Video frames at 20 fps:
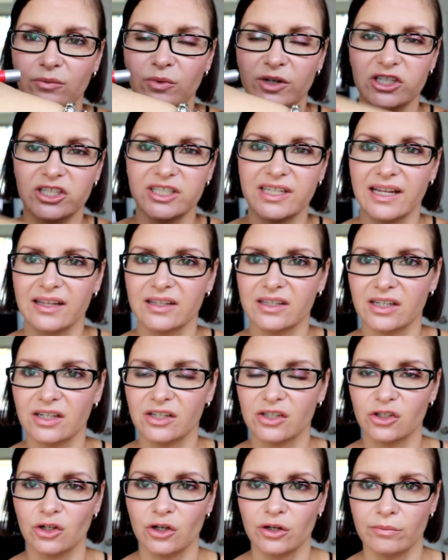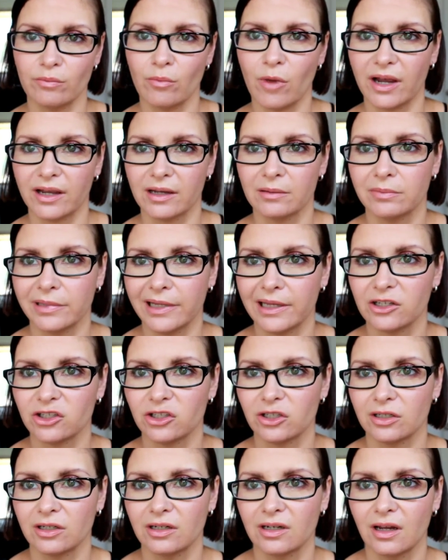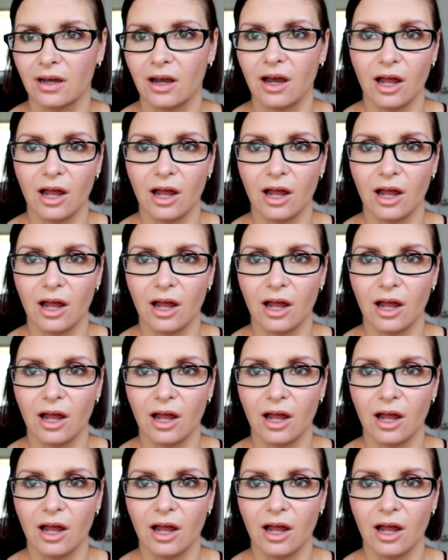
which tends to suit my complexion